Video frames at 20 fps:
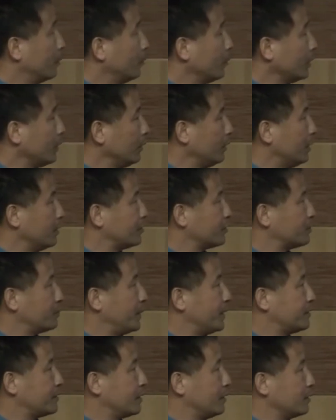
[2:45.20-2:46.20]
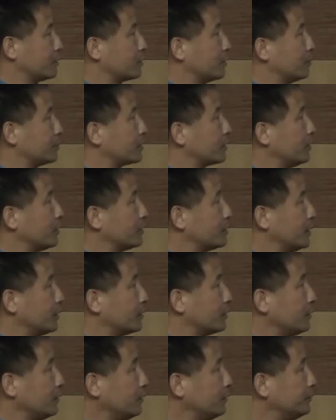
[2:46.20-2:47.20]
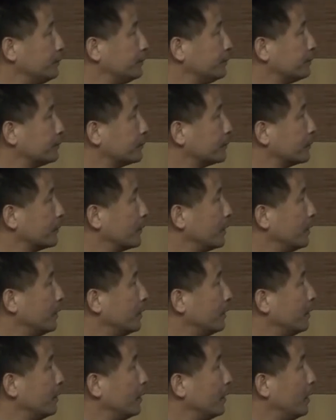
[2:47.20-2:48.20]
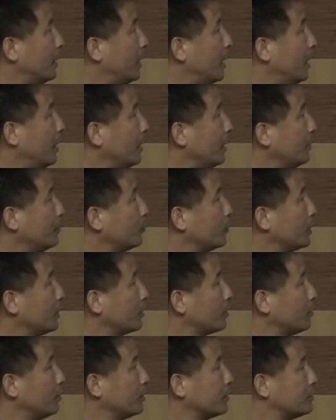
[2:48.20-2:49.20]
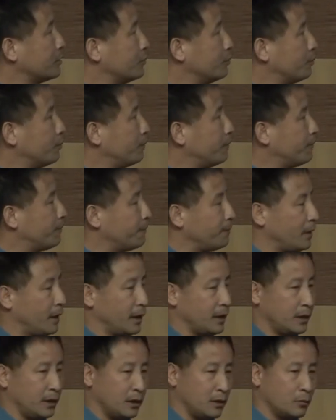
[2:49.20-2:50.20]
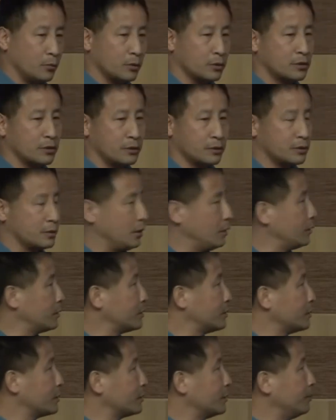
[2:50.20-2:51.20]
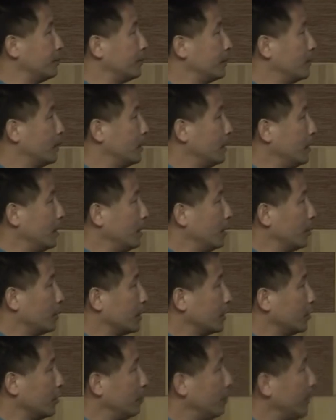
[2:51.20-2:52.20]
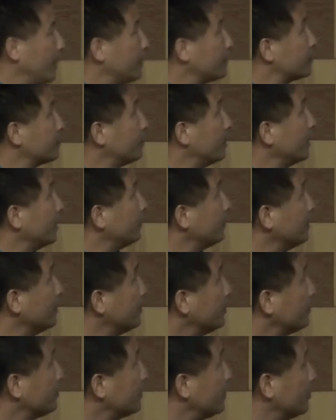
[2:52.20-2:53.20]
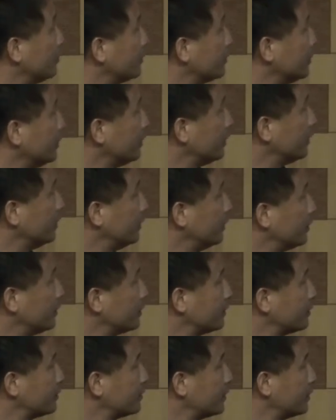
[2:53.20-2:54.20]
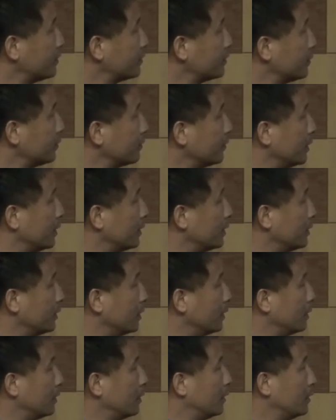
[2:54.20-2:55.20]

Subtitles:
We're going to launch a space telescope. It's called Sentinel. And we are going to fly it inwards in the solar system. We're going to go past the planet Venus. That was it. This is Sentinel right here.